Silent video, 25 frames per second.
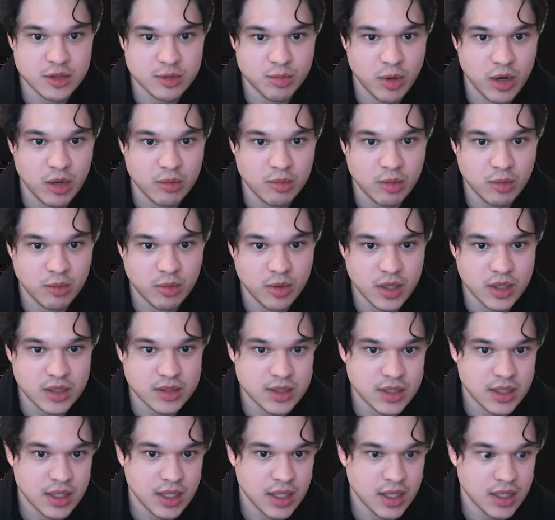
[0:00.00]
It's probably
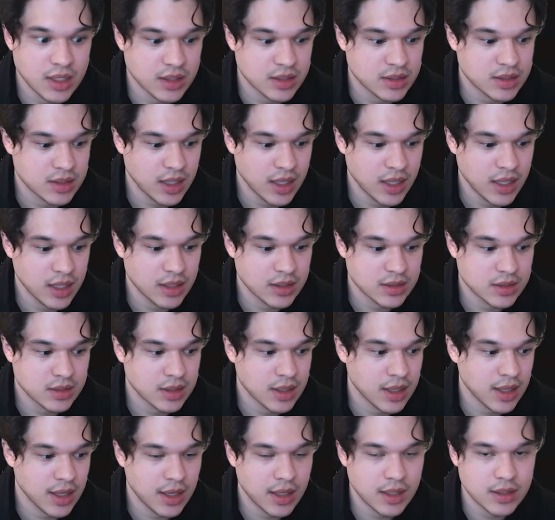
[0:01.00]
because it is 8
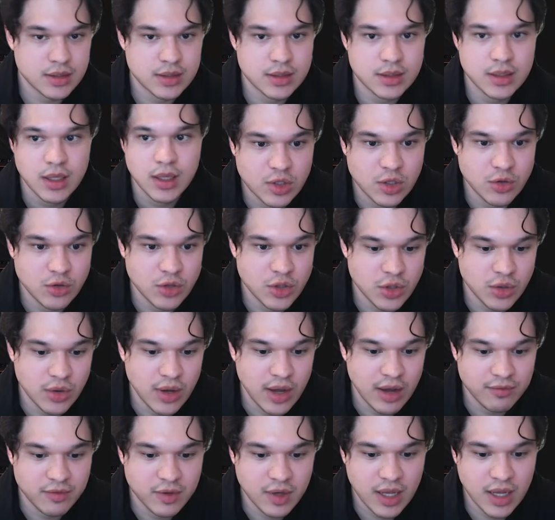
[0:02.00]
slides. So you do
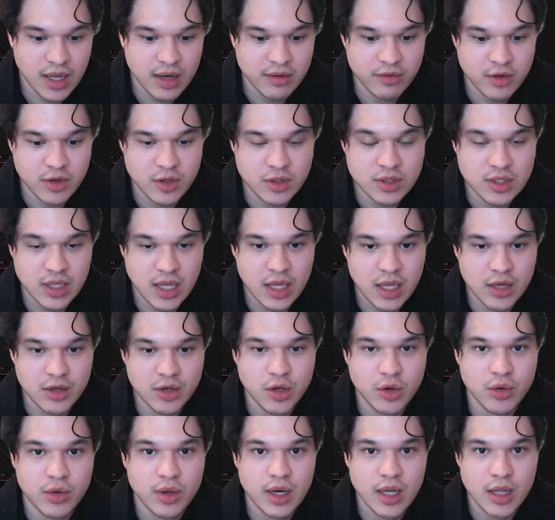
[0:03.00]
have to kind of understand
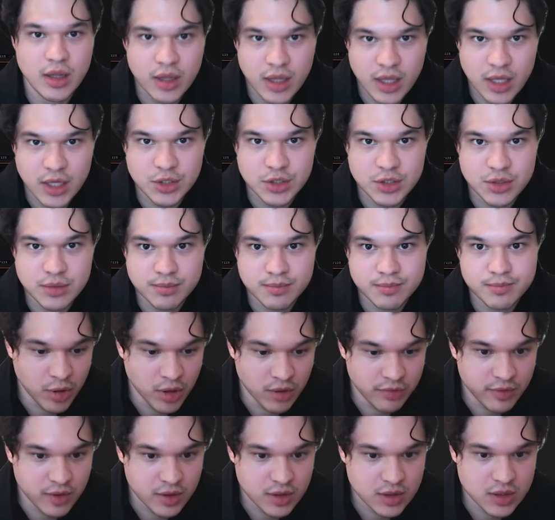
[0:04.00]
token allocation.
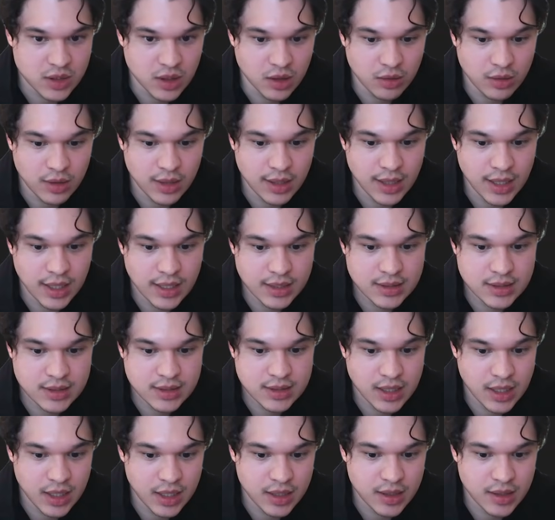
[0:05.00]
Perfect. So let's
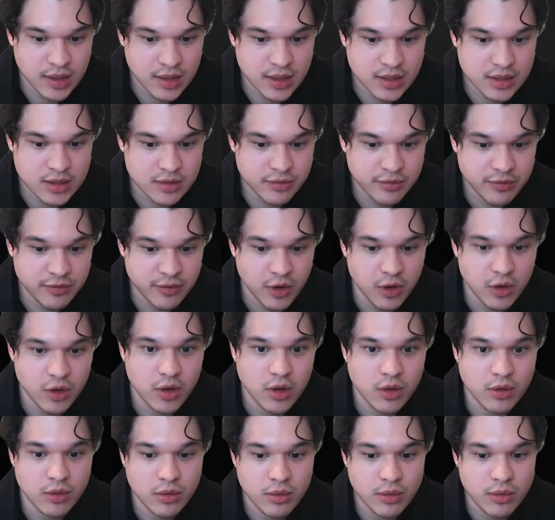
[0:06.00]
take this
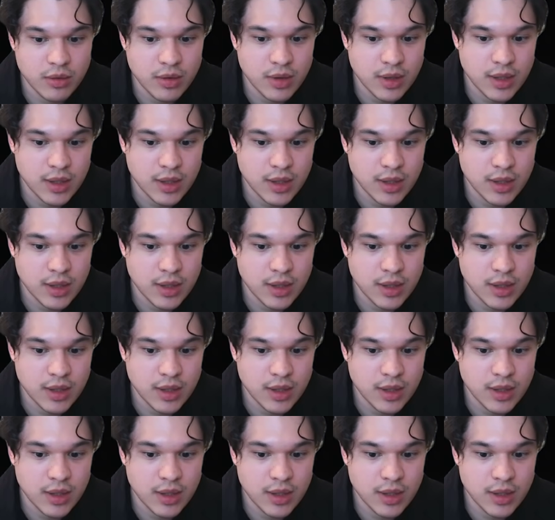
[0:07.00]
photo.